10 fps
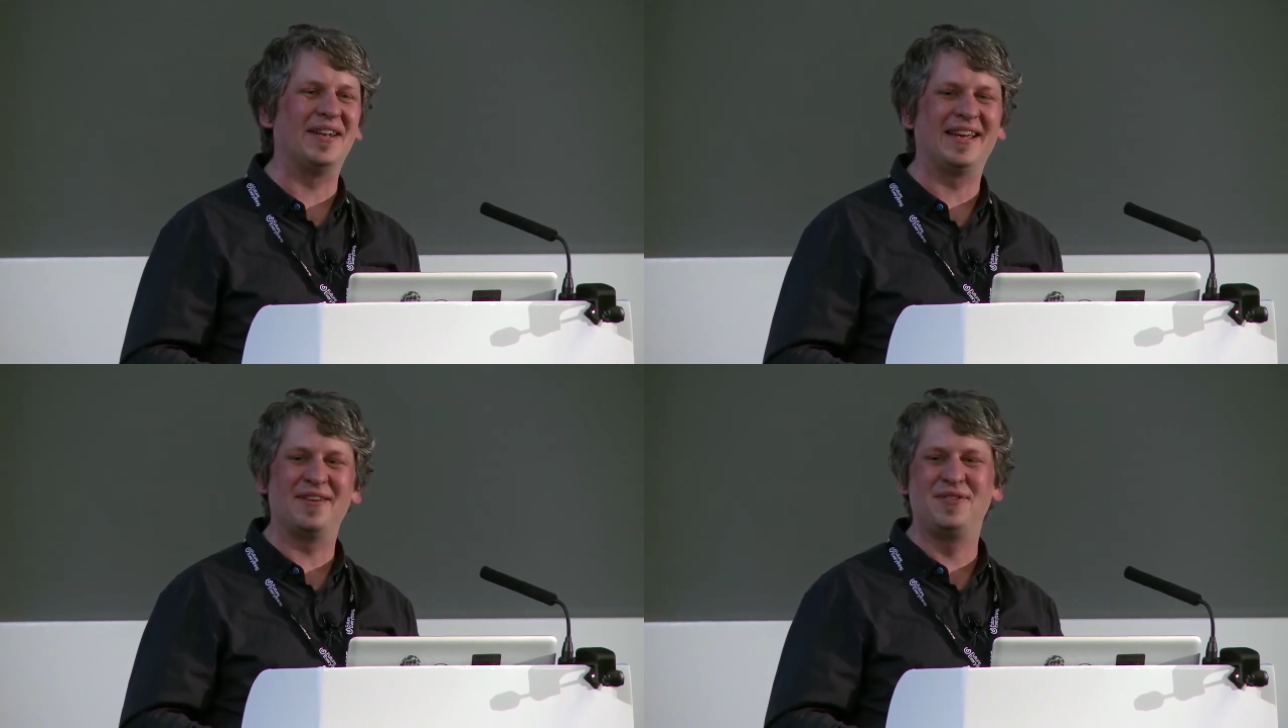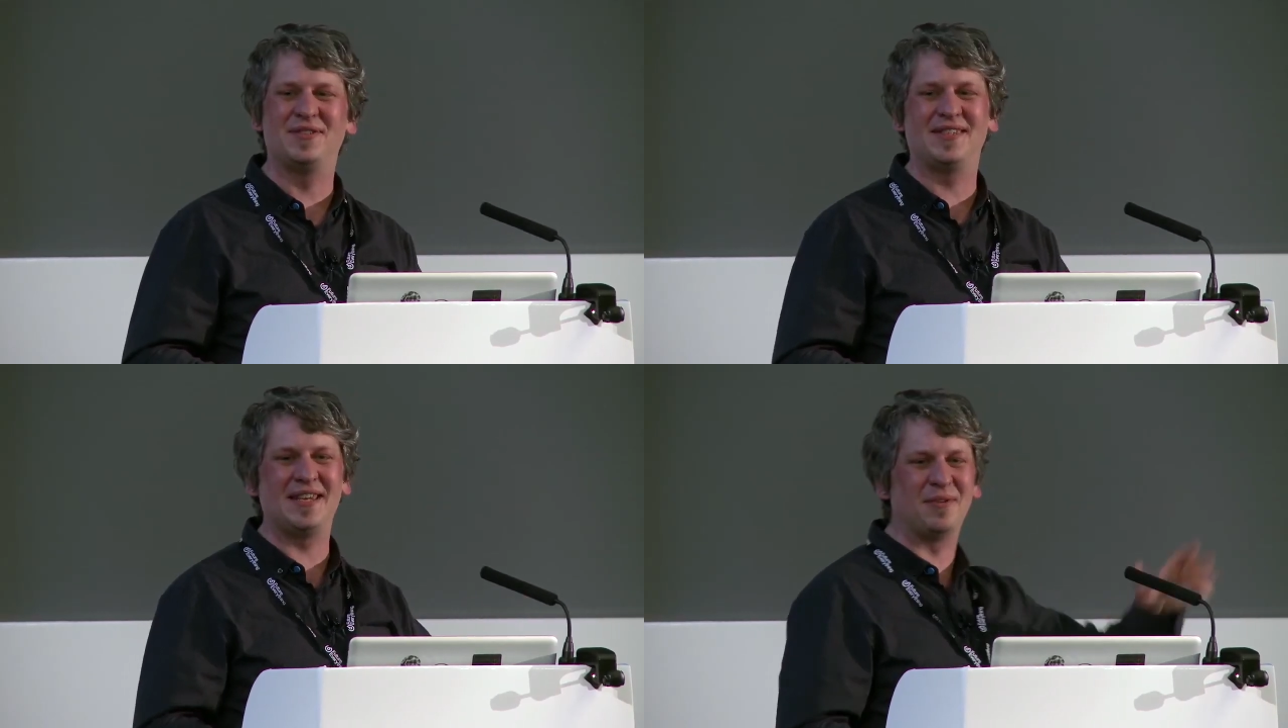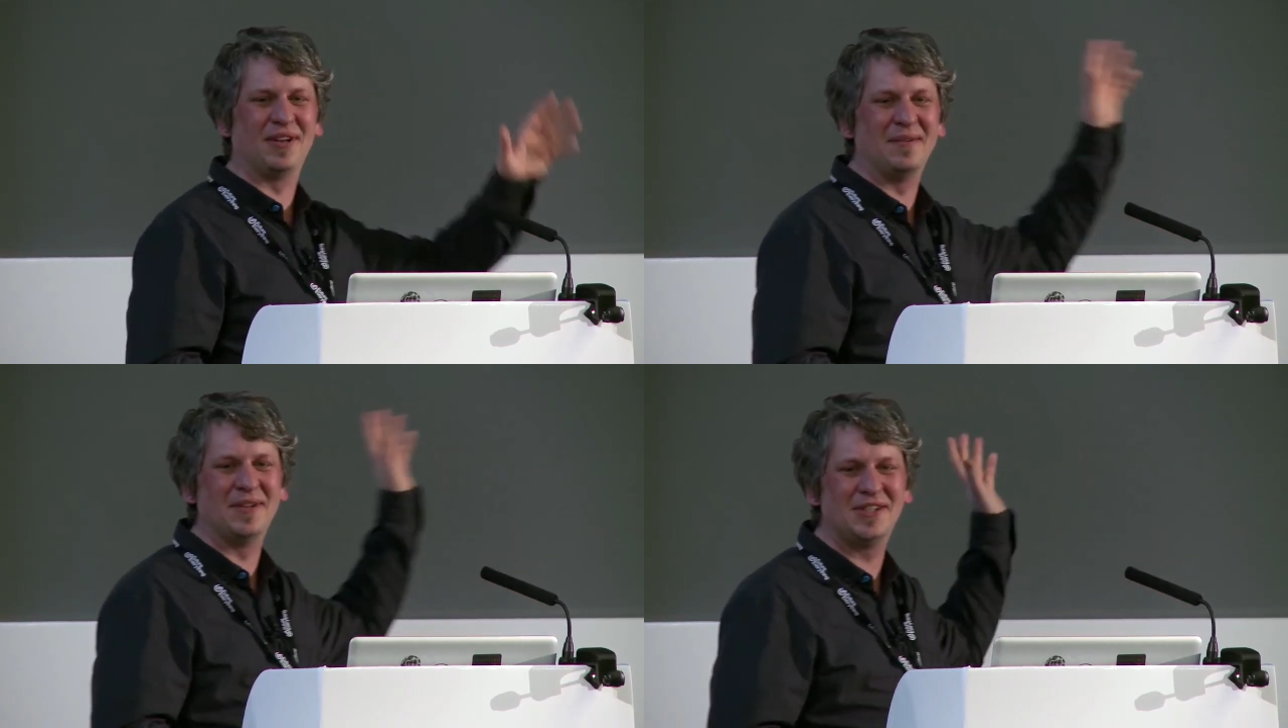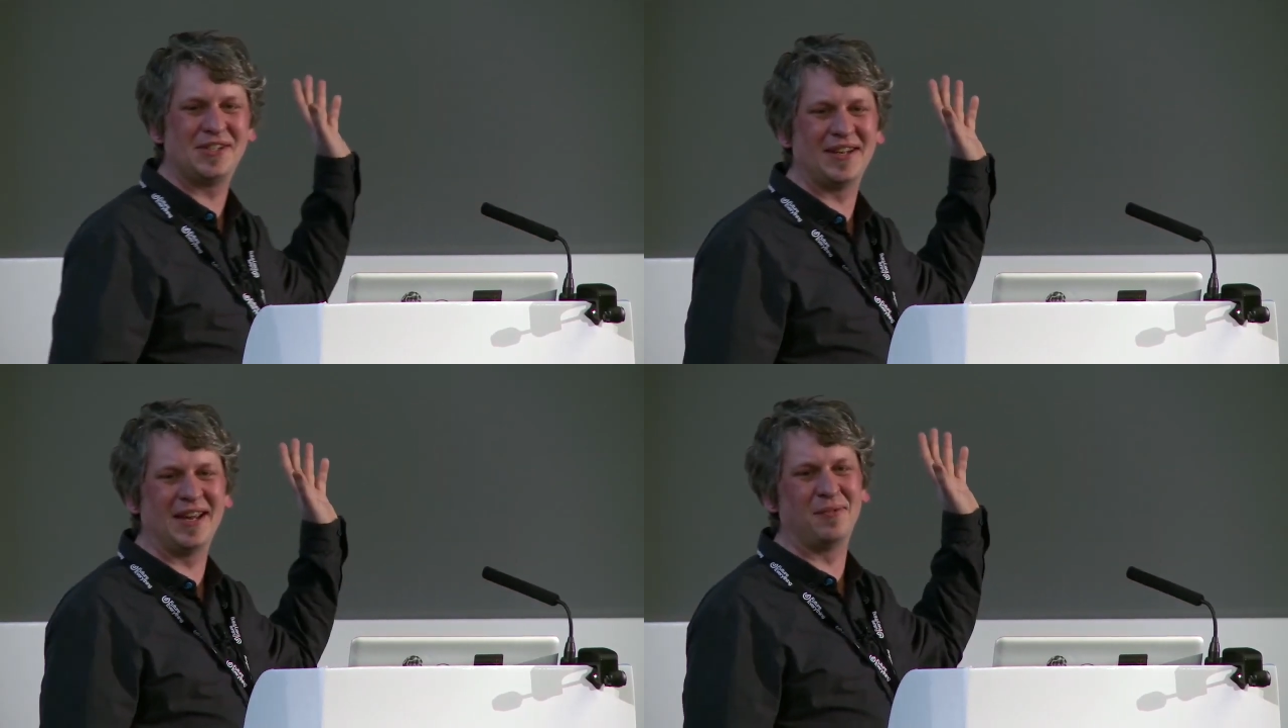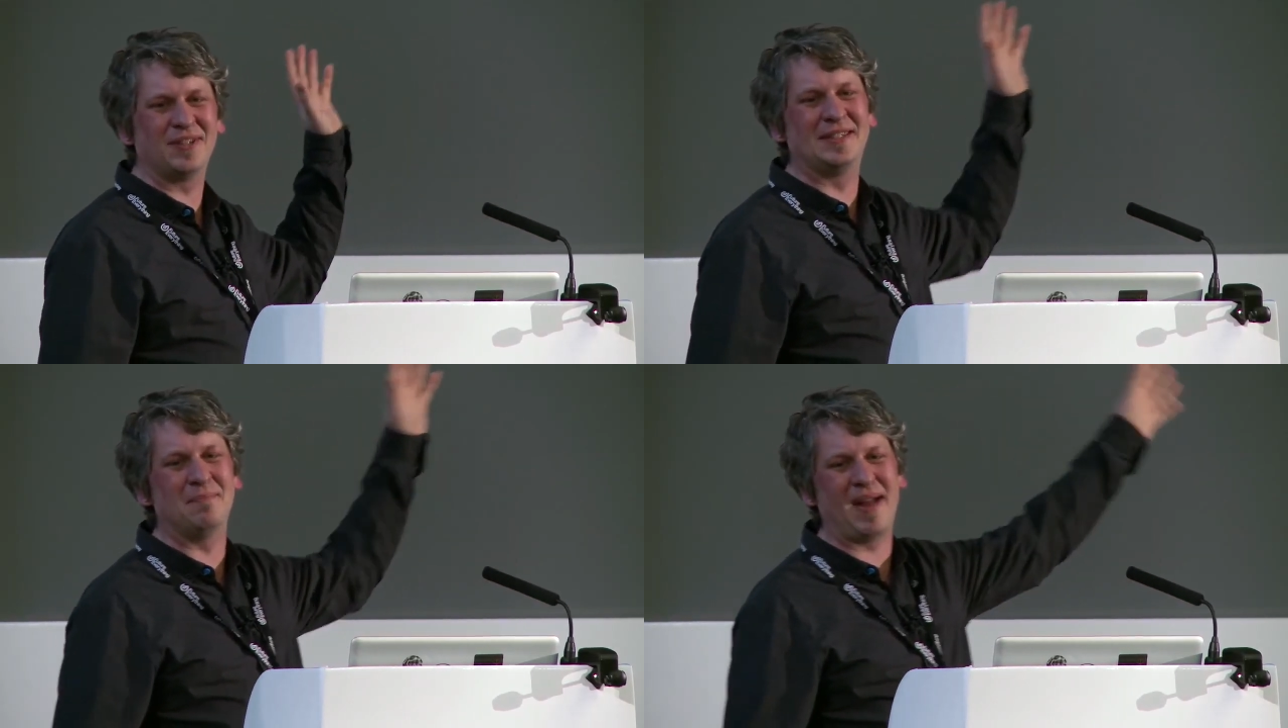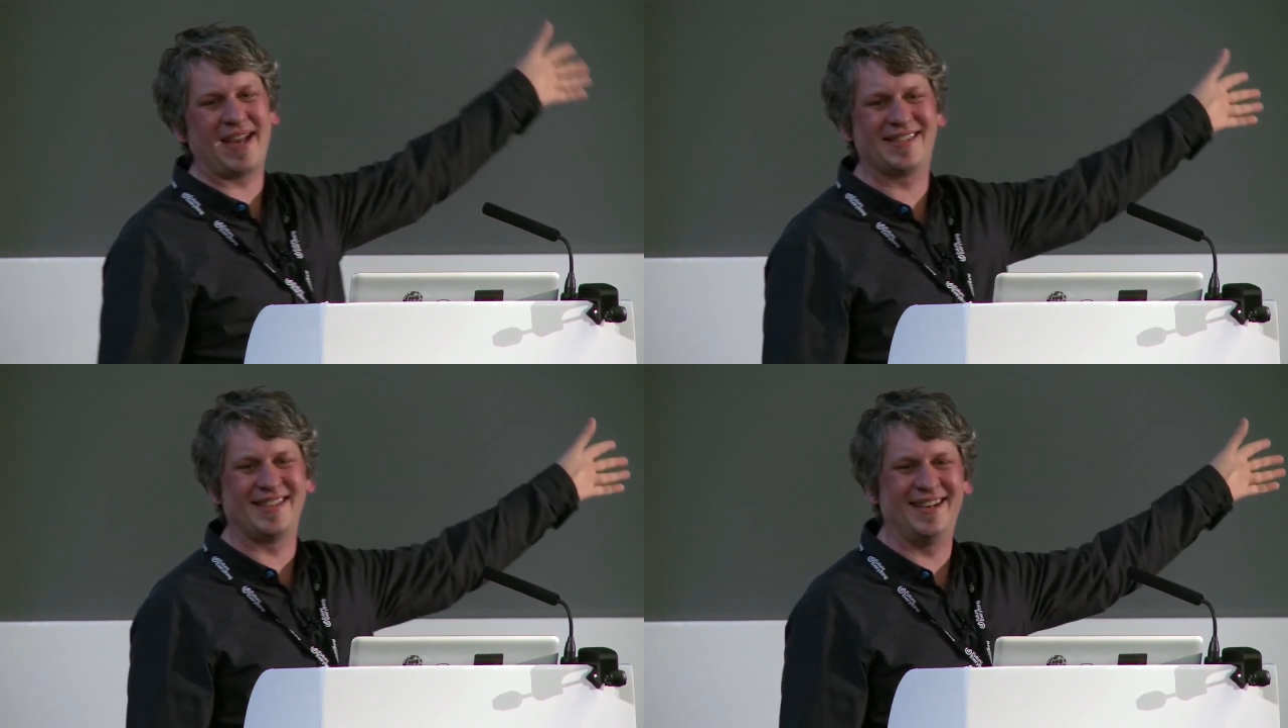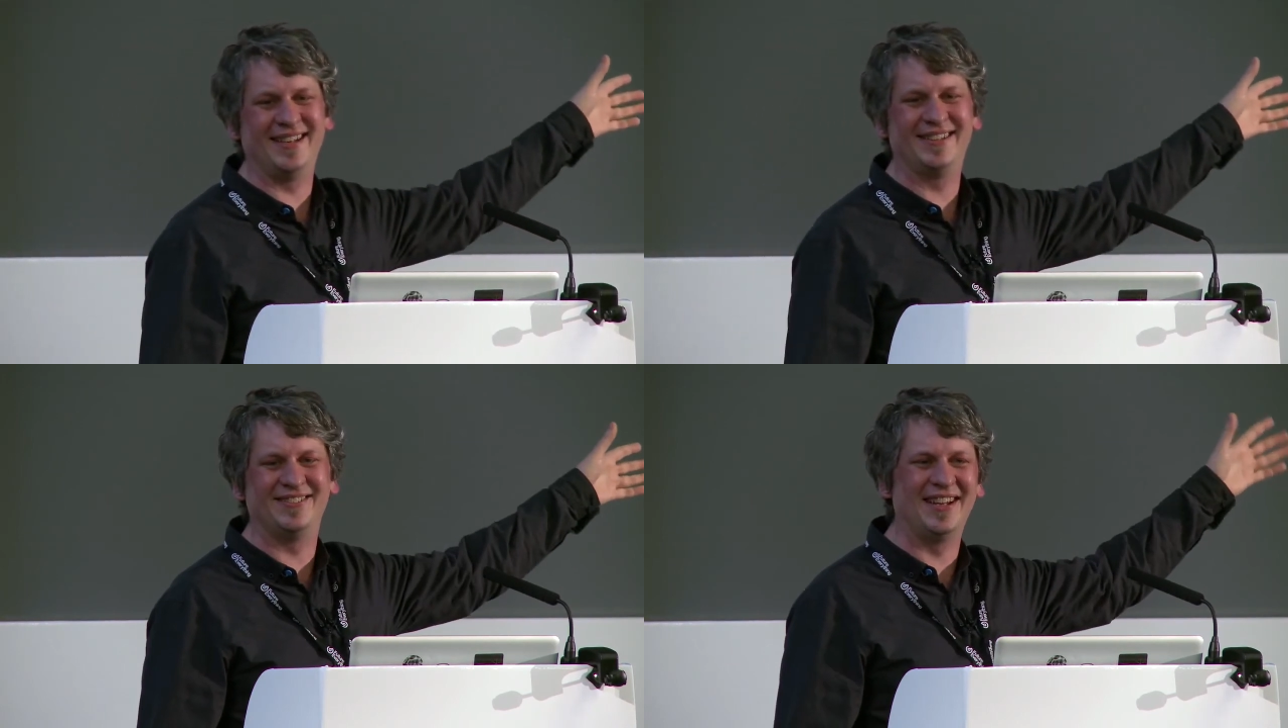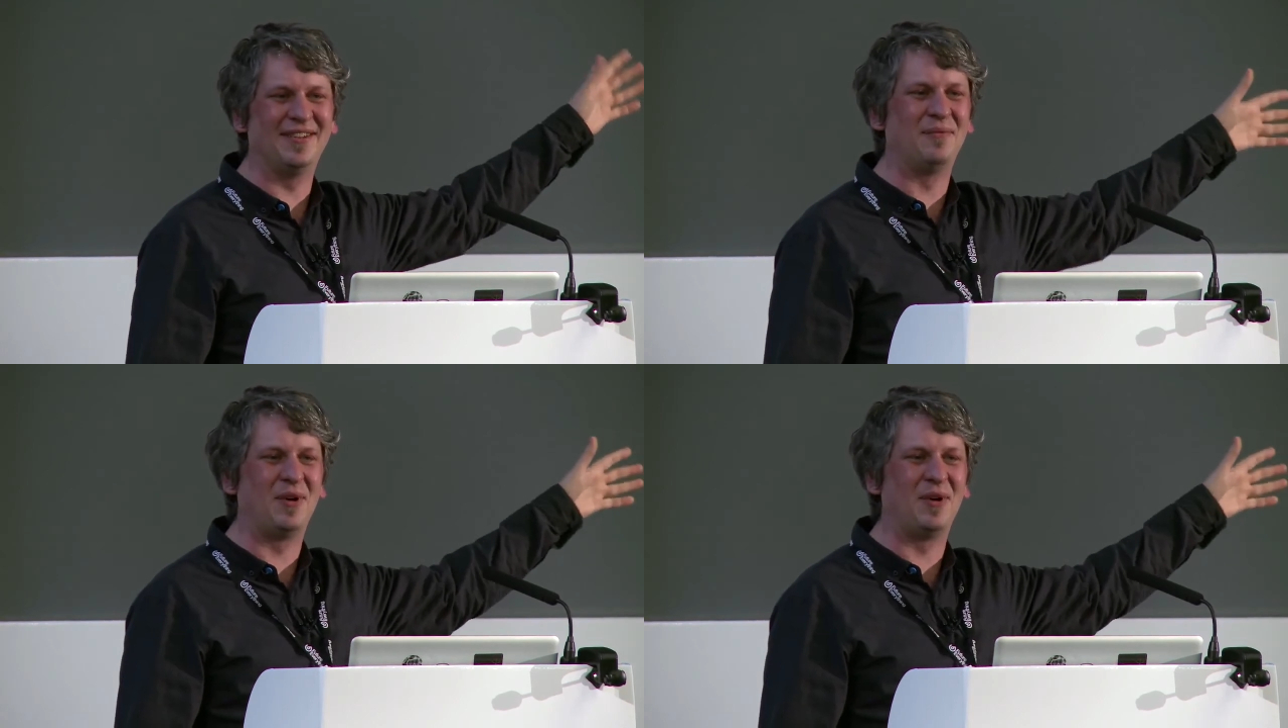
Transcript: Like if you see one image, like what's the backside, right?